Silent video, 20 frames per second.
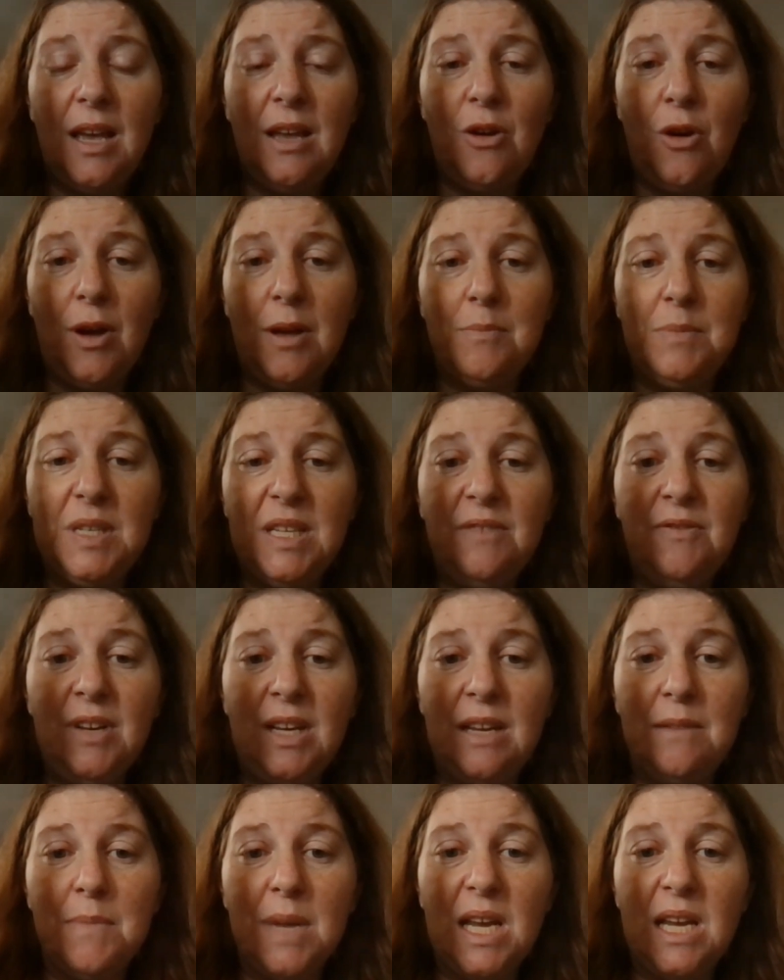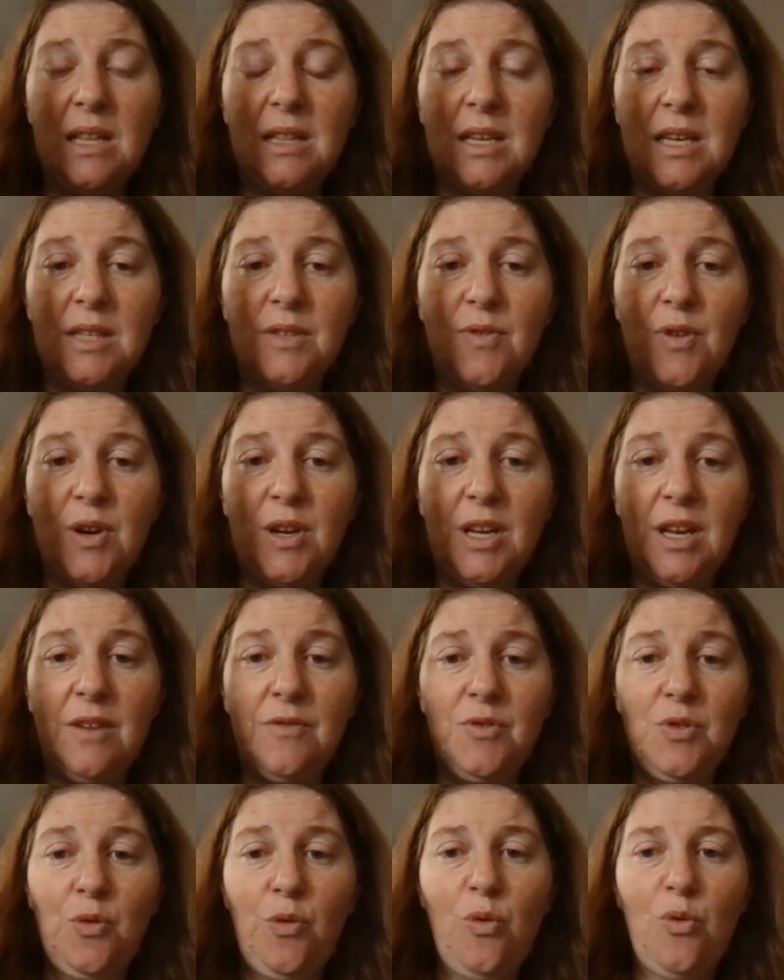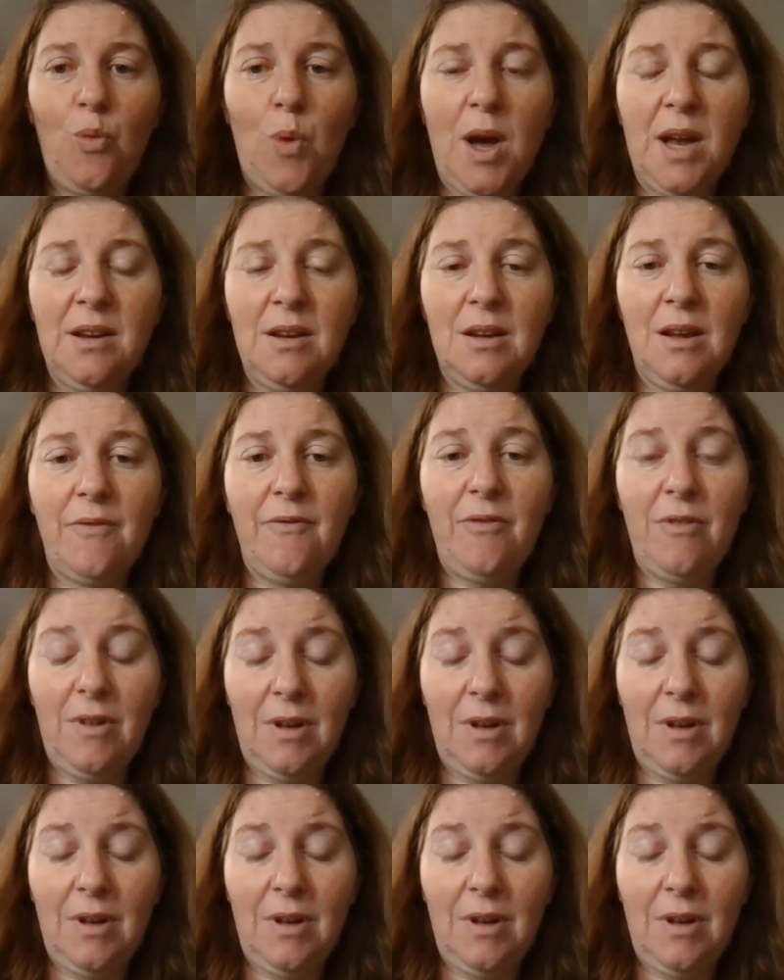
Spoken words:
and I'm definitely making these for a gift for one